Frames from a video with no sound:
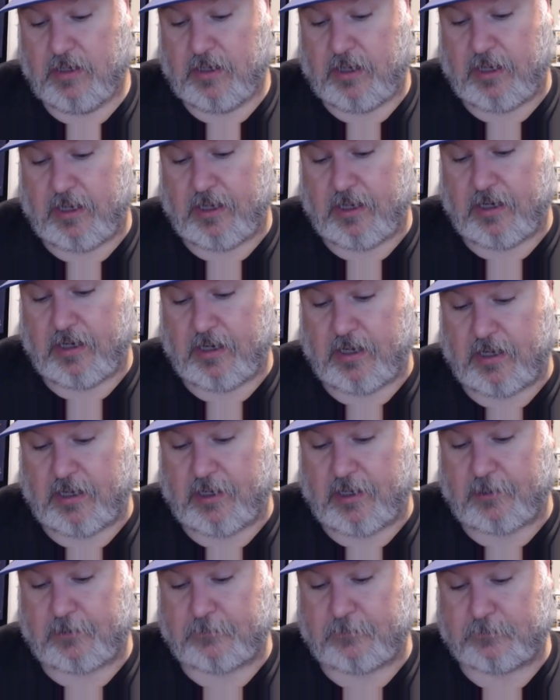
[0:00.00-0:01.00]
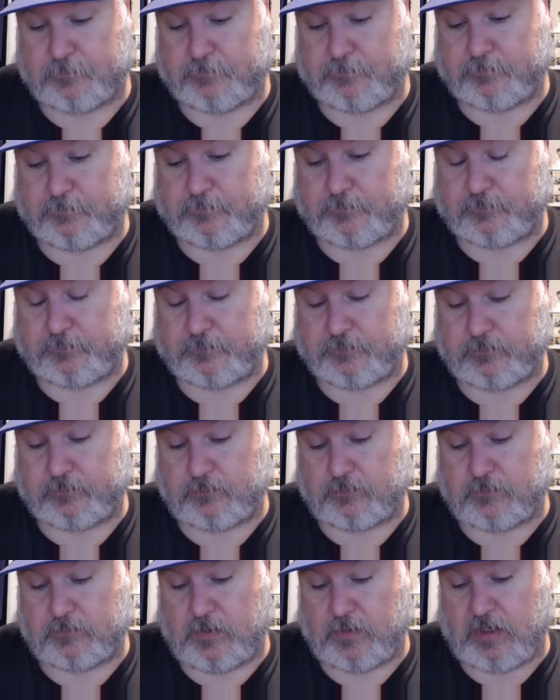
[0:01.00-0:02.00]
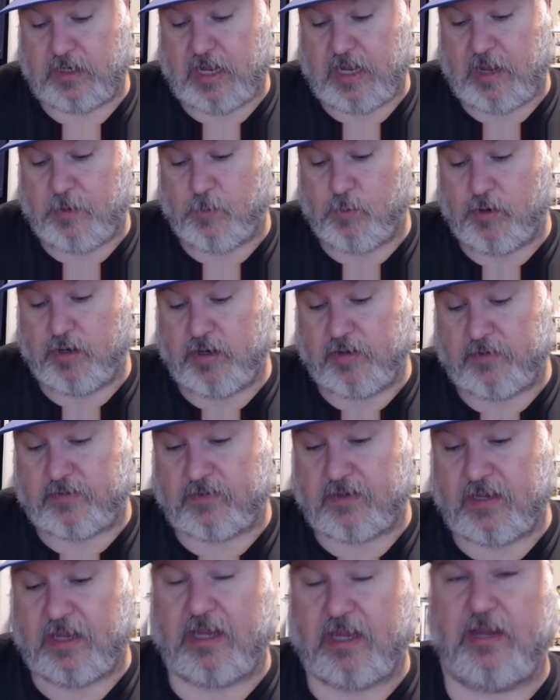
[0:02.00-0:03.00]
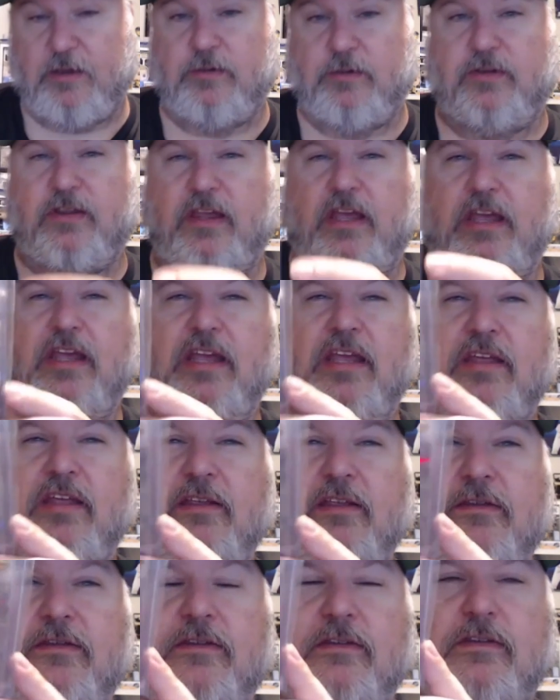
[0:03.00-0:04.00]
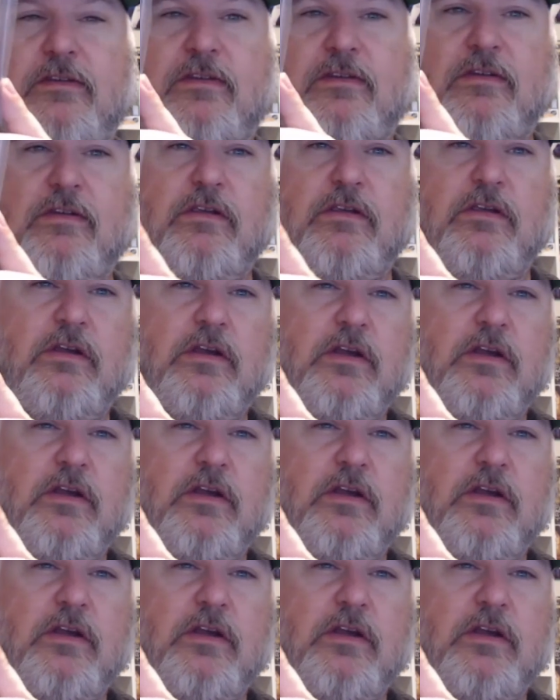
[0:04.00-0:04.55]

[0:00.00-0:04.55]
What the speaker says: And I want to say it was like his